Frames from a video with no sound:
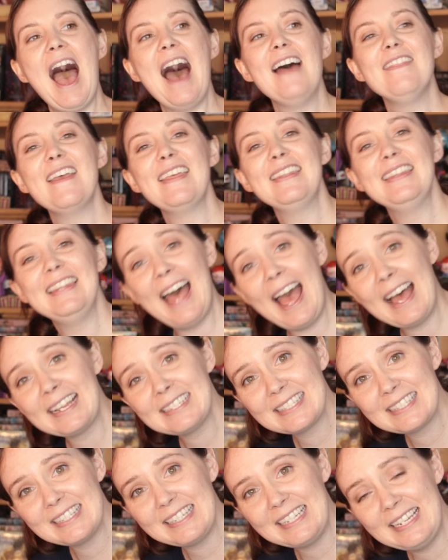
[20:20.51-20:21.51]
And then
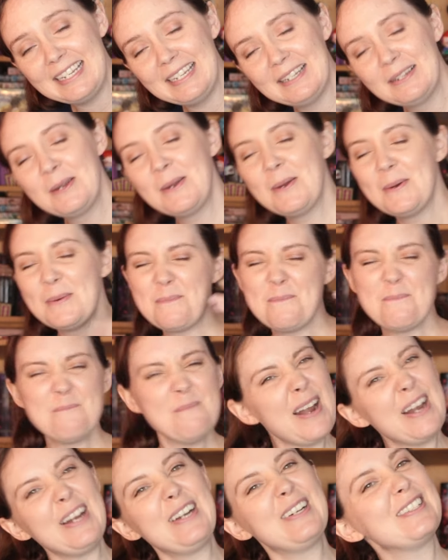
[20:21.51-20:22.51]
lastly,
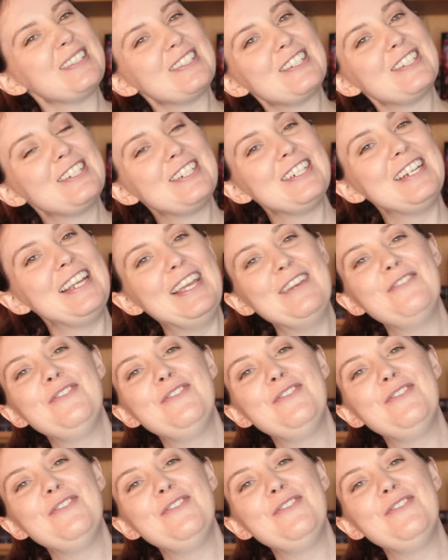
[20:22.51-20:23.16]
merch.